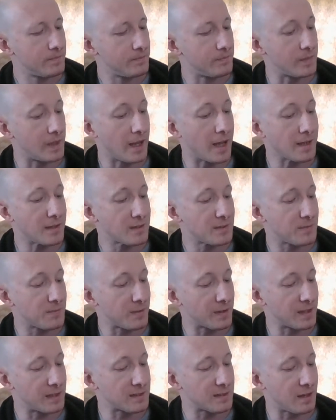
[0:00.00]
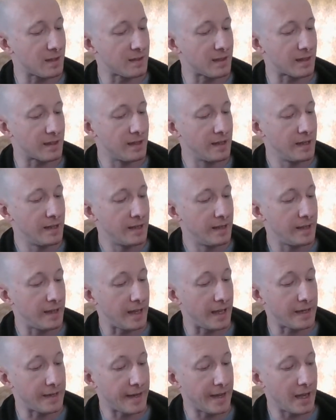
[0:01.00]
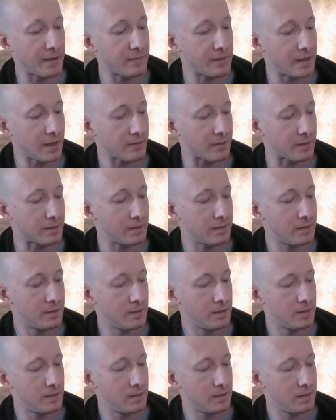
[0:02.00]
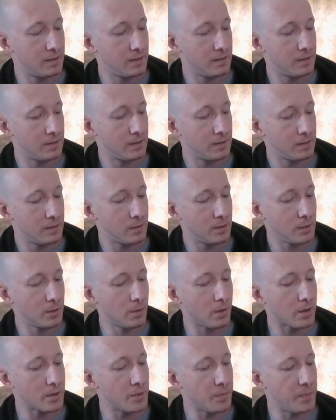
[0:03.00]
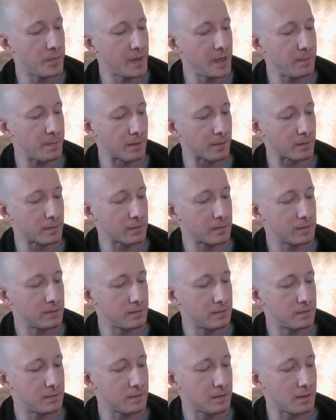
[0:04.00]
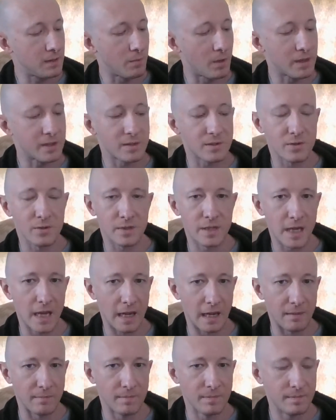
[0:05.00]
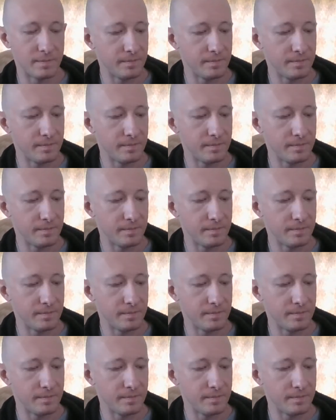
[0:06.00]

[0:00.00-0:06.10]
"Yes," Forgets-Nothing, "and I have another. Who are your people, and what is your name?"